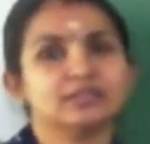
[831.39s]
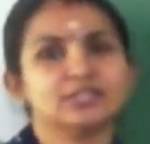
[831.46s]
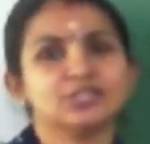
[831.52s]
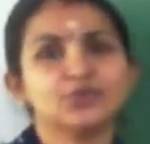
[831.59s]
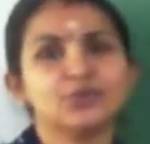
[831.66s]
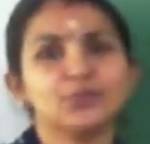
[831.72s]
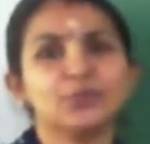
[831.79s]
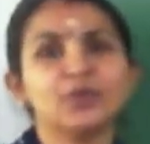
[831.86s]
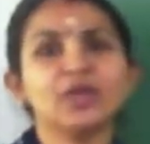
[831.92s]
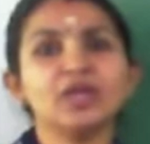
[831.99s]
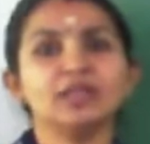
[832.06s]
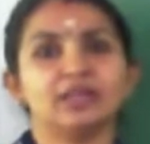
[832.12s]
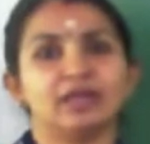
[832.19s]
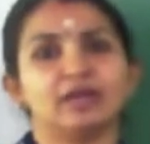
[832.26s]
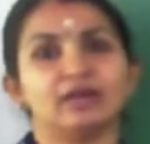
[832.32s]
should
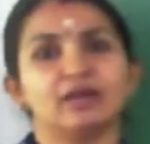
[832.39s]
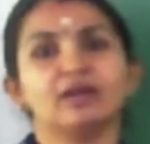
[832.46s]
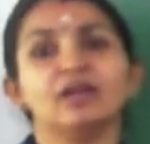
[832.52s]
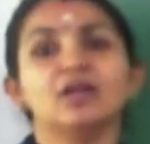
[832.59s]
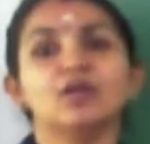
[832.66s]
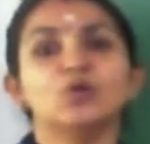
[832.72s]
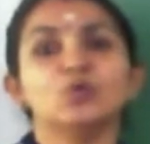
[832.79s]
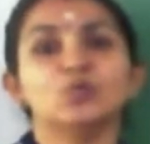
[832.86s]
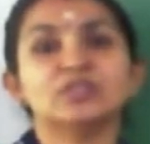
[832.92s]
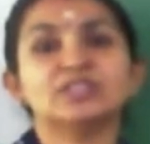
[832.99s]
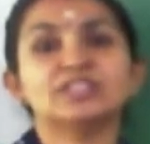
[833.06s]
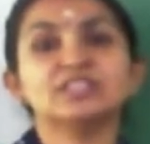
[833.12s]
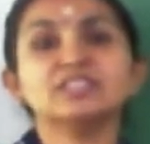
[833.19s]
be there which